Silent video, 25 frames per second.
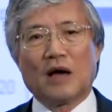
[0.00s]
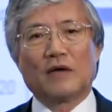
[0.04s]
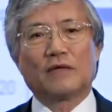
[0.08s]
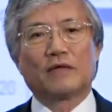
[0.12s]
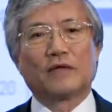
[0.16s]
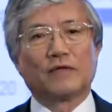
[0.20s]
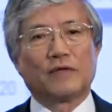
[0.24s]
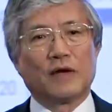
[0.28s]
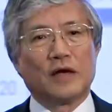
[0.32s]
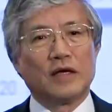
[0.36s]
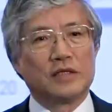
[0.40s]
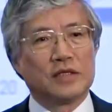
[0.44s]

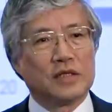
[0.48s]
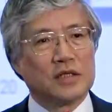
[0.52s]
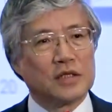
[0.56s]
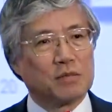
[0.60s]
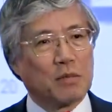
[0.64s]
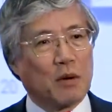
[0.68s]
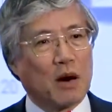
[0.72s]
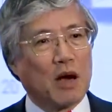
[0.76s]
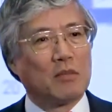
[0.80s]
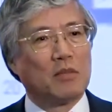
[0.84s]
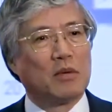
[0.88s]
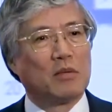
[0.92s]
have to face
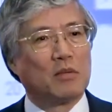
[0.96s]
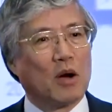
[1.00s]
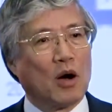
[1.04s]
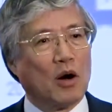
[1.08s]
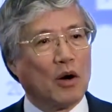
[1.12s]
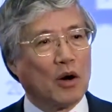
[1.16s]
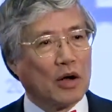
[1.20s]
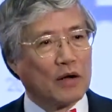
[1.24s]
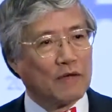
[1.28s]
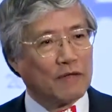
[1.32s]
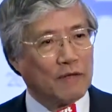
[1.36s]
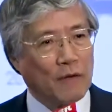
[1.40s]
this problem
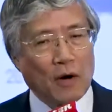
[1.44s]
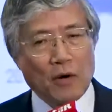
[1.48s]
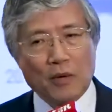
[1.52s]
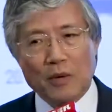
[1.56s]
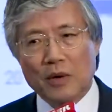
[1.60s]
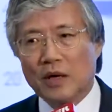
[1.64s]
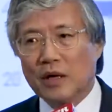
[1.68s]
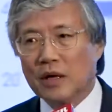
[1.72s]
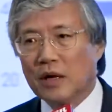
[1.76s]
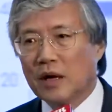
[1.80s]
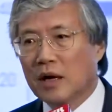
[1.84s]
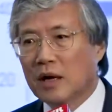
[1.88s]
going
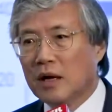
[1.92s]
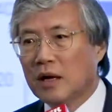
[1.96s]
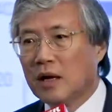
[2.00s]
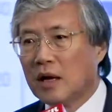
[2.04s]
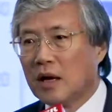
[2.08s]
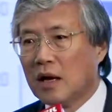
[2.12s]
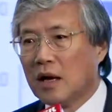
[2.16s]
forward.